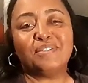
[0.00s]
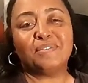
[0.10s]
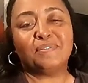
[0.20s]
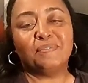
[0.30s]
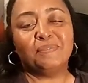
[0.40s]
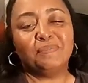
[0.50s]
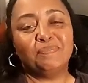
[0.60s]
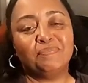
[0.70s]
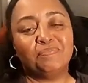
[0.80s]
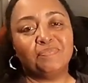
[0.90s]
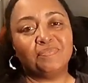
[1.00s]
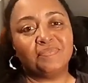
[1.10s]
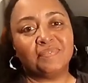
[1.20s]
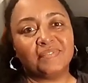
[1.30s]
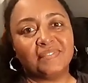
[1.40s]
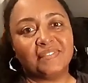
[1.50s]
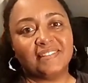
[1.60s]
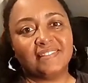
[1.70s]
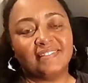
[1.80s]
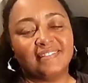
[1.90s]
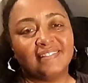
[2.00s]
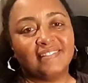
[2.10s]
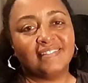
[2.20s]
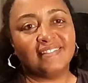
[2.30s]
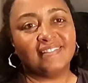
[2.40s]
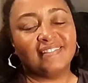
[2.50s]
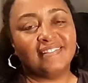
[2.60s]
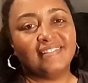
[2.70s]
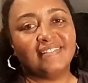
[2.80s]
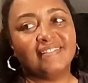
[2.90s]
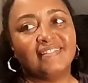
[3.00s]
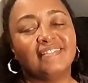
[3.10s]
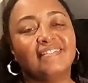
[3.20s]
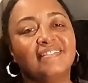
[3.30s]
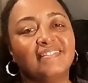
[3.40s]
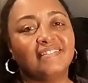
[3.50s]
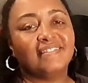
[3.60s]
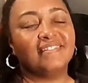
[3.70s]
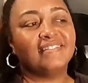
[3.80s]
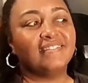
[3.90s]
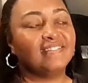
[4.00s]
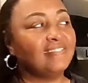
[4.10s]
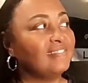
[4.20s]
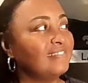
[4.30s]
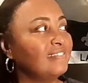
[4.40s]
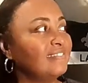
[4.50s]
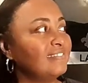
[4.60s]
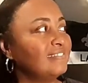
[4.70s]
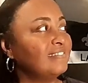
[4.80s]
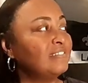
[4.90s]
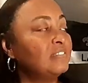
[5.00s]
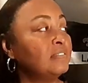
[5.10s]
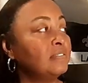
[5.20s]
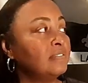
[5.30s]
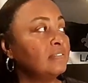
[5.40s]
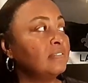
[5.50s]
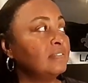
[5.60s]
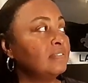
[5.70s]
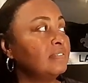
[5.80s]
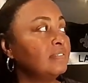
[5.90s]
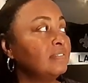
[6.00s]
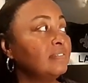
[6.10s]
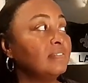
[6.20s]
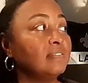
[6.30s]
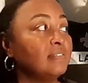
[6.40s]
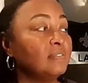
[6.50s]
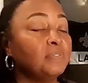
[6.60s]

(silent)